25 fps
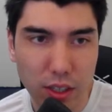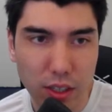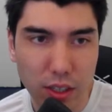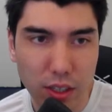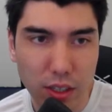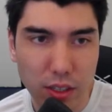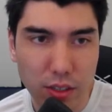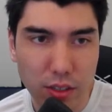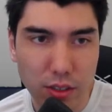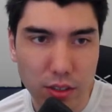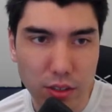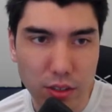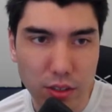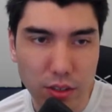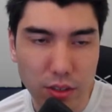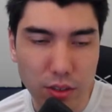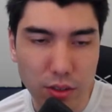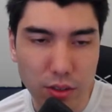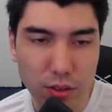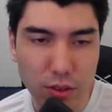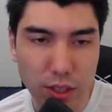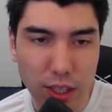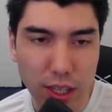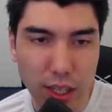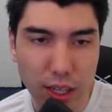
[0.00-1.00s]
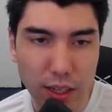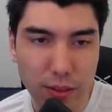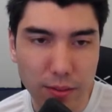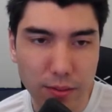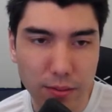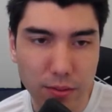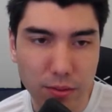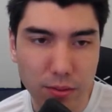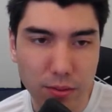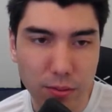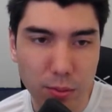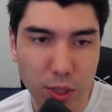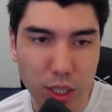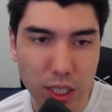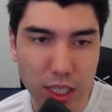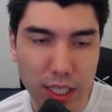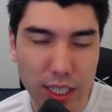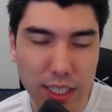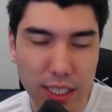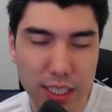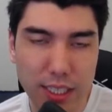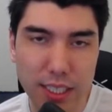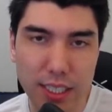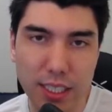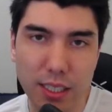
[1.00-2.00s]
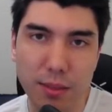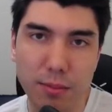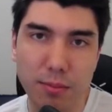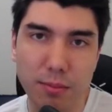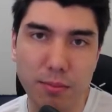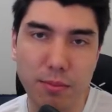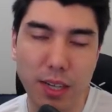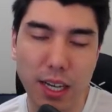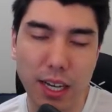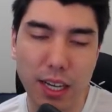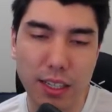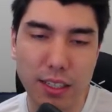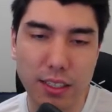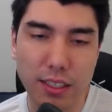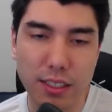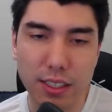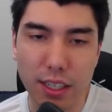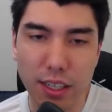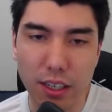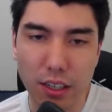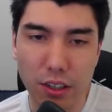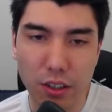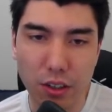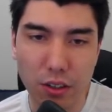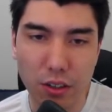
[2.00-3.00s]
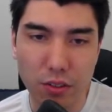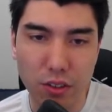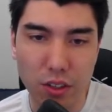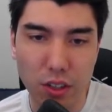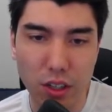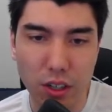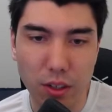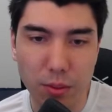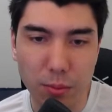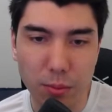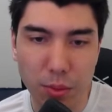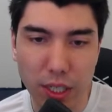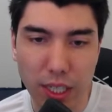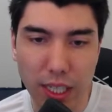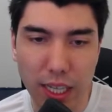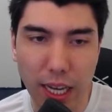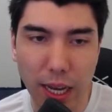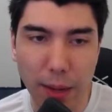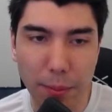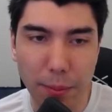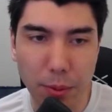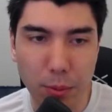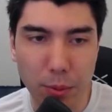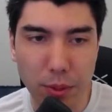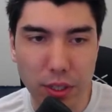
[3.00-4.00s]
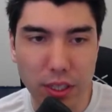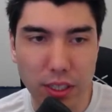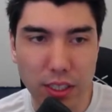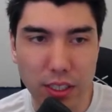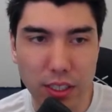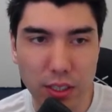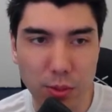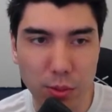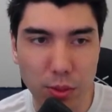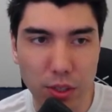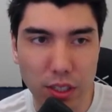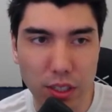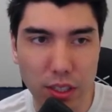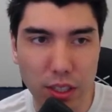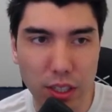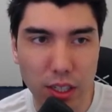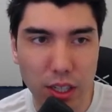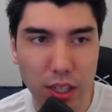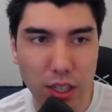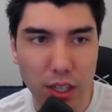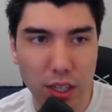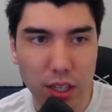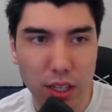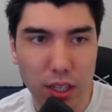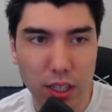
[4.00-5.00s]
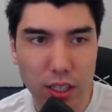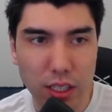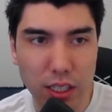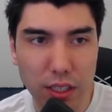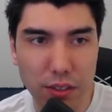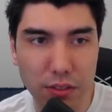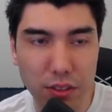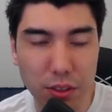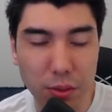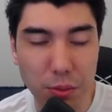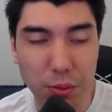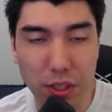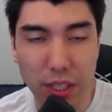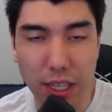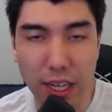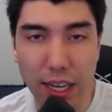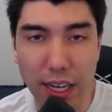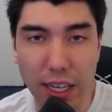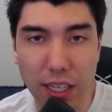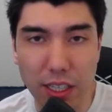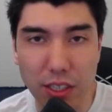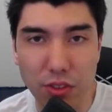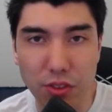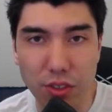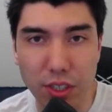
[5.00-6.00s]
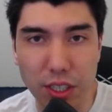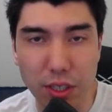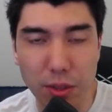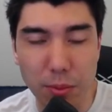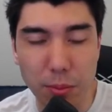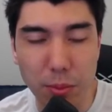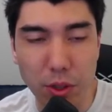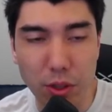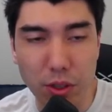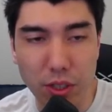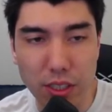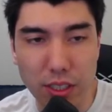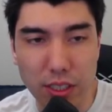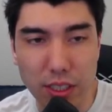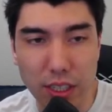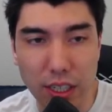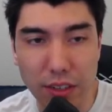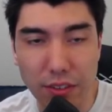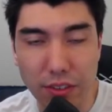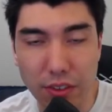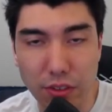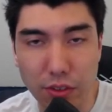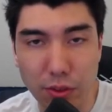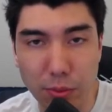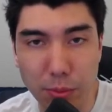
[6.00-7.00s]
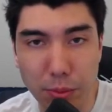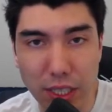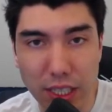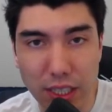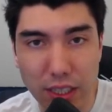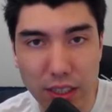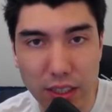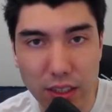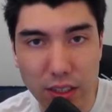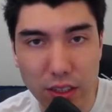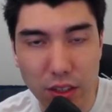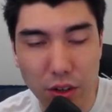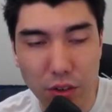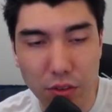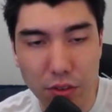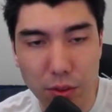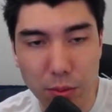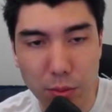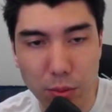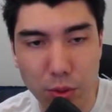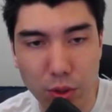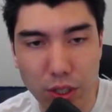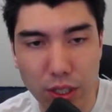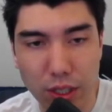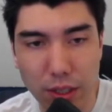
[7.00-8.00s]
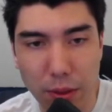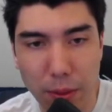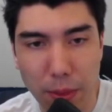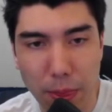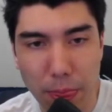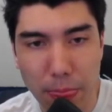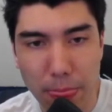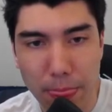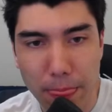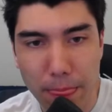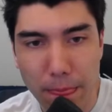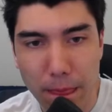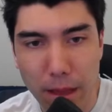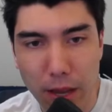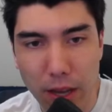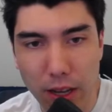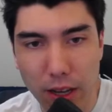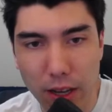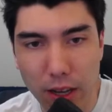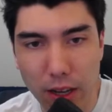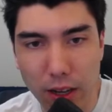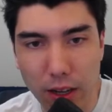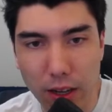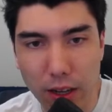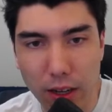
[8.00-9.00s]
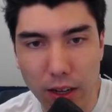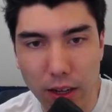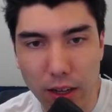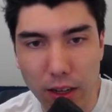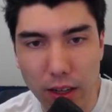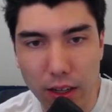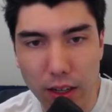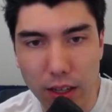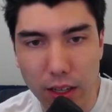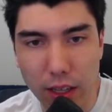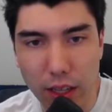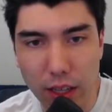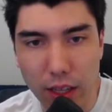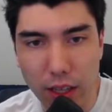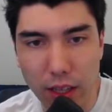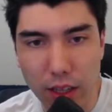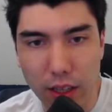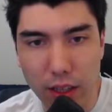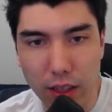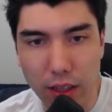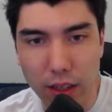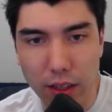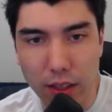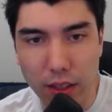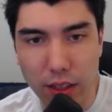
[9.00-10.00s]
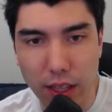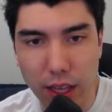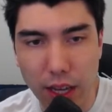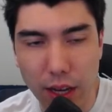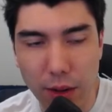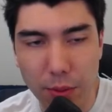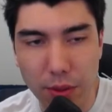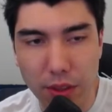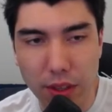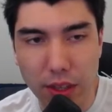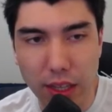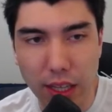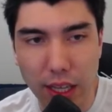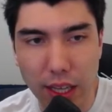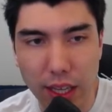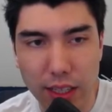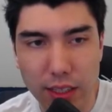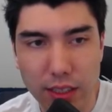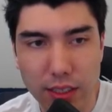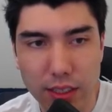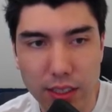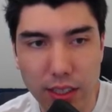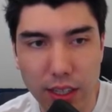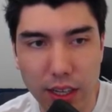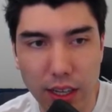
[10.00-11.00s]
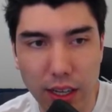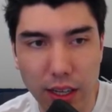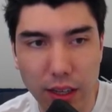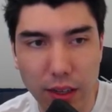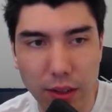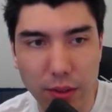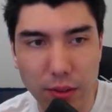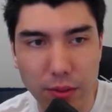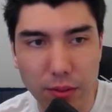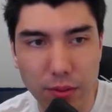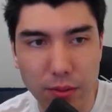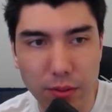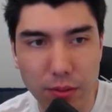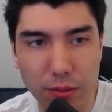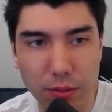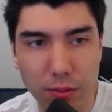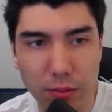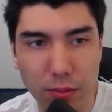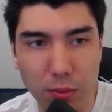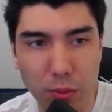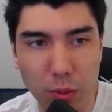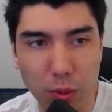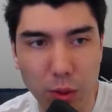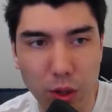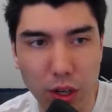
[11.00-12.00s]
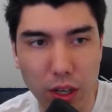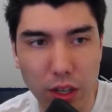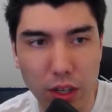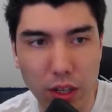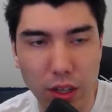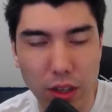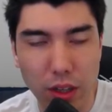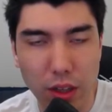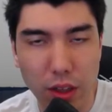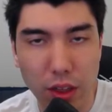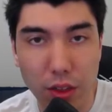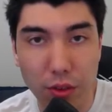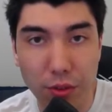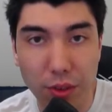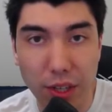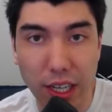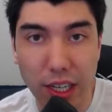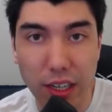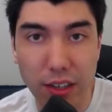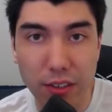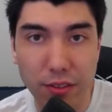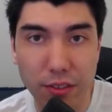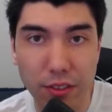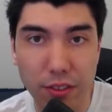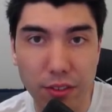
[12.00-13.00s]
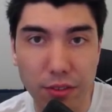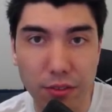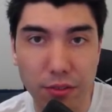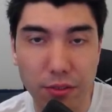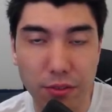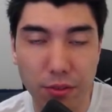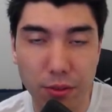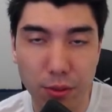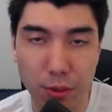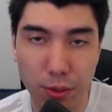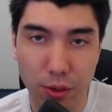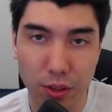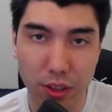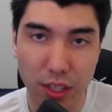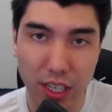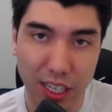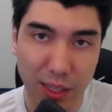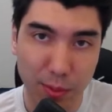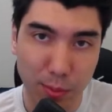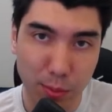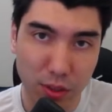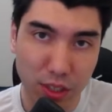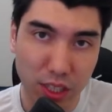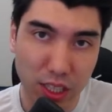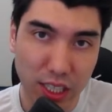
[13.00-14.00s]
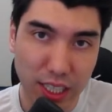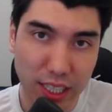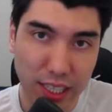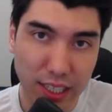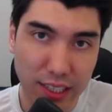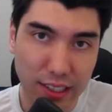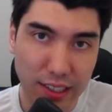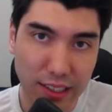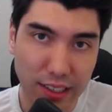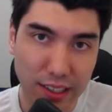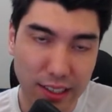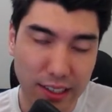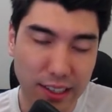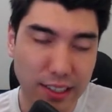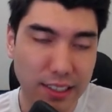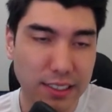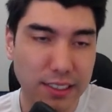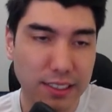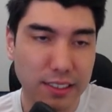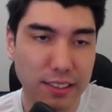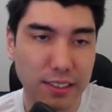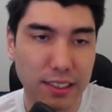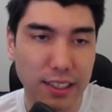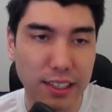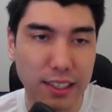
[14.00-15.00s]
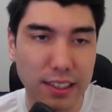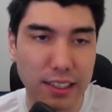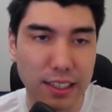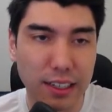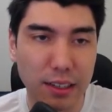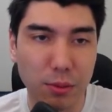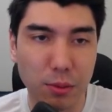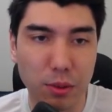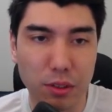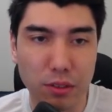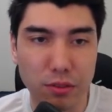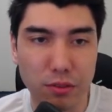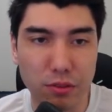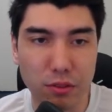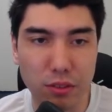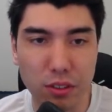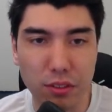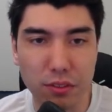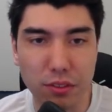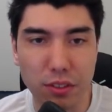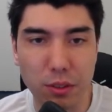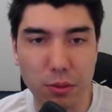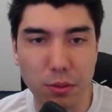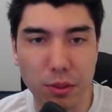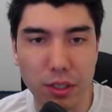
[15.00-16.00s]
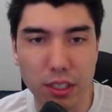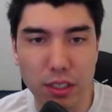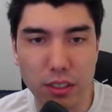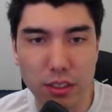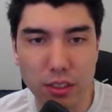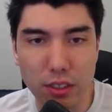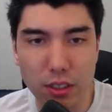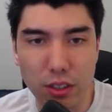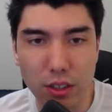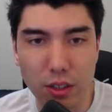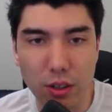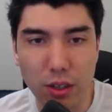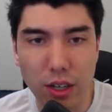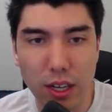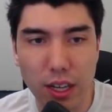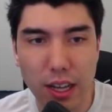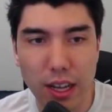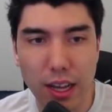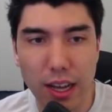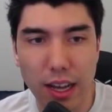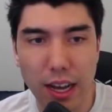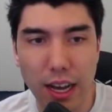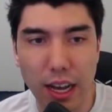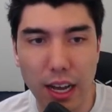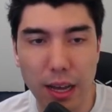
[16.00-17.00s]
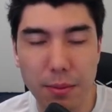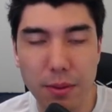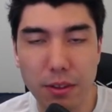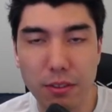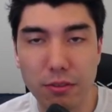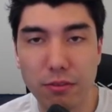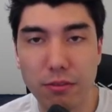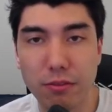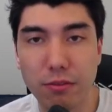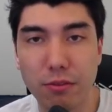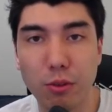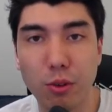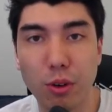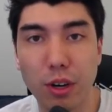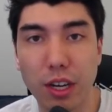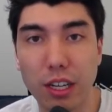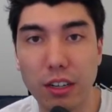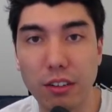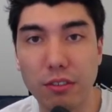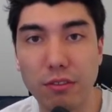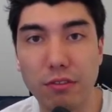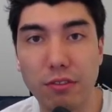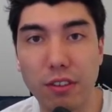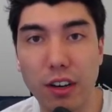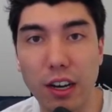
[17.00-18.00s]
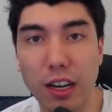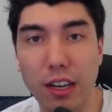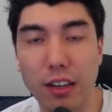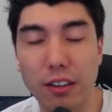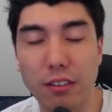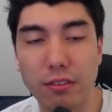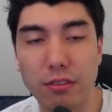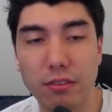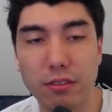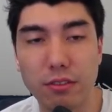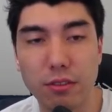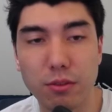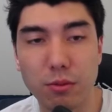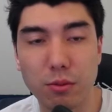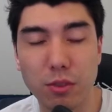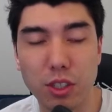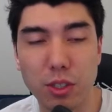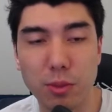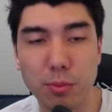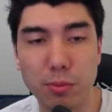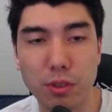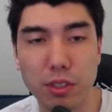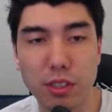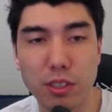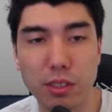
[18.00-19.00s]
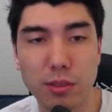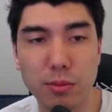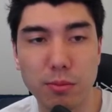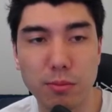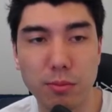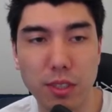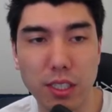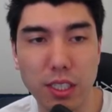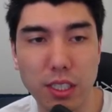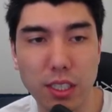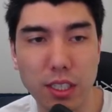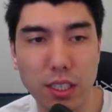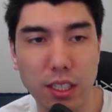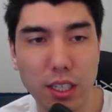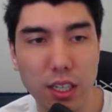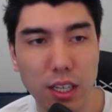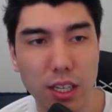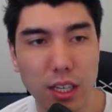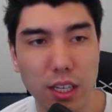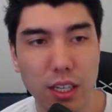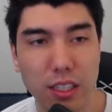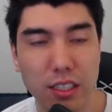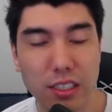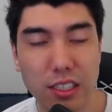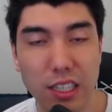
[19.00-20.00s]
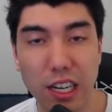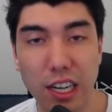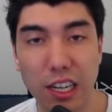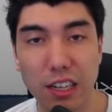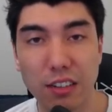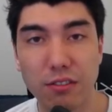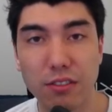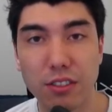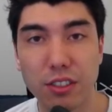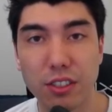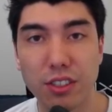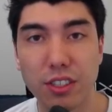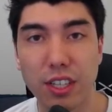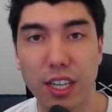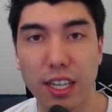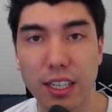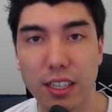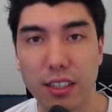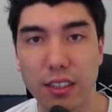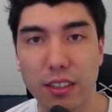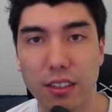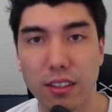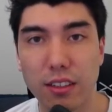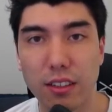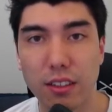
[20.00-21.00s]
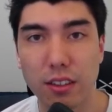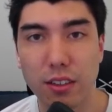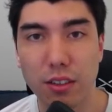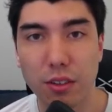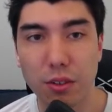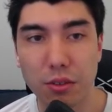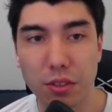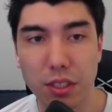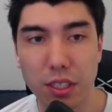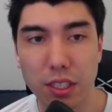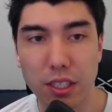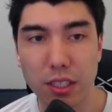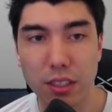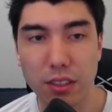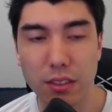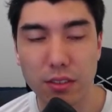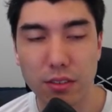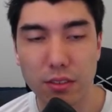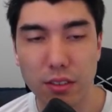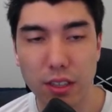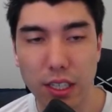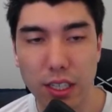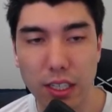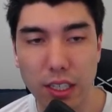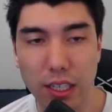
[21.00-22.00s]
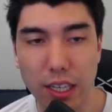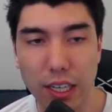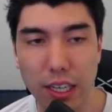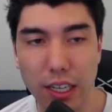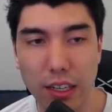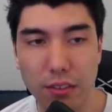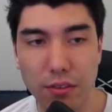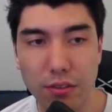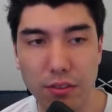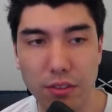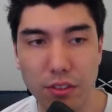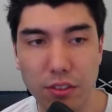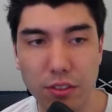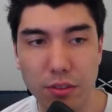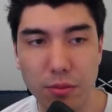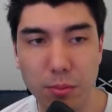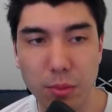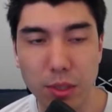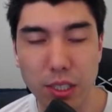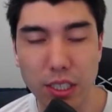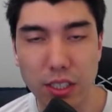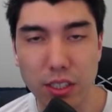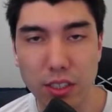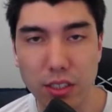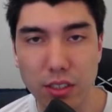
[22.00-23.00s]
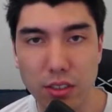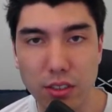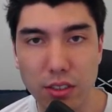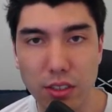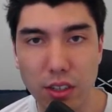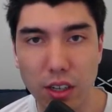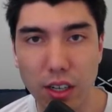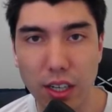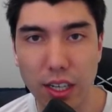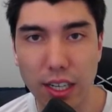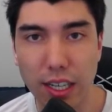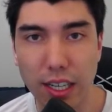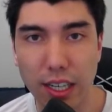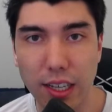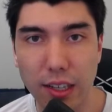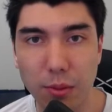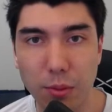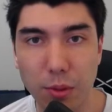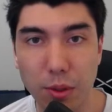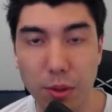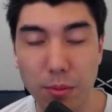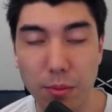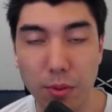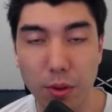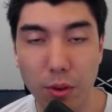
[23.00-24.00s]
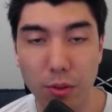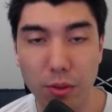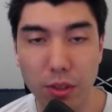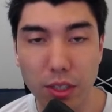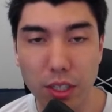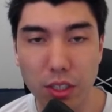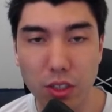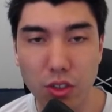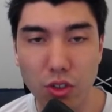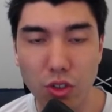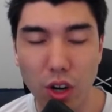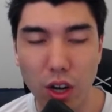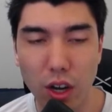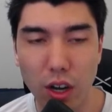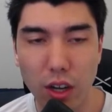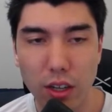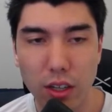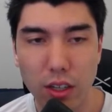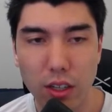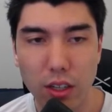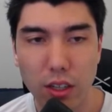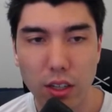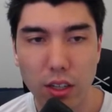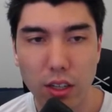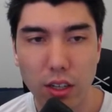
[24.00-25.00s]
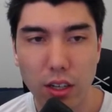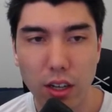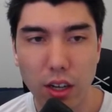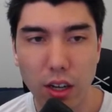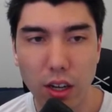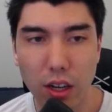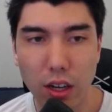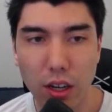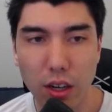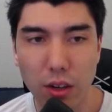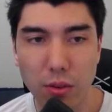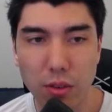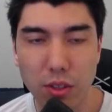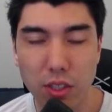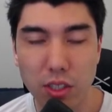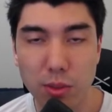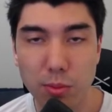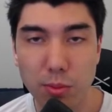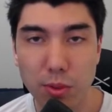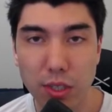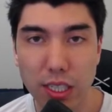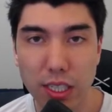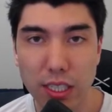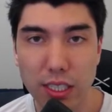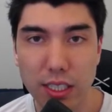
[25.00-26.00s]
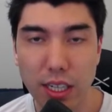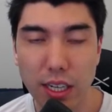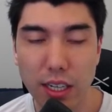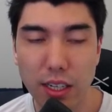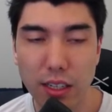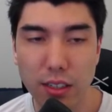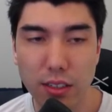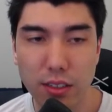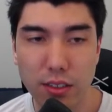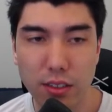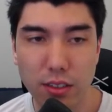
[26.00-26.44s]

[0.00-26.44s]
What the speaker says: So yeah, pretty nice game, I'd say, overall. Pretty happy with this one. Definitely one of the highest rated opponents that I've ever beaten over the board. And yeah, with that, I won 3 out of the 4 that I played, and I still had that one forfeit win. So I'm at 4 out of 5, which puts me tied for second. Only like a handful of players are ahead with only a draw. which is pretty exciting.